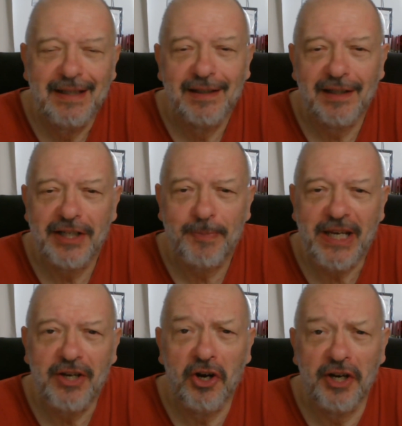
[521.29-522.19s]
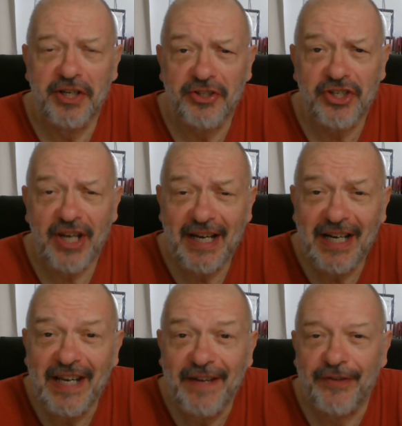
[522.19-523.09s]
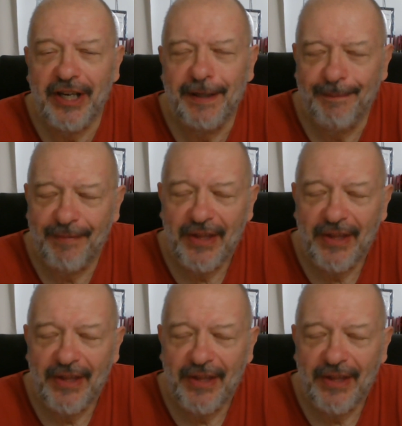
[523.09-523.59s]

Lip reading: let's be kind and say, lived in.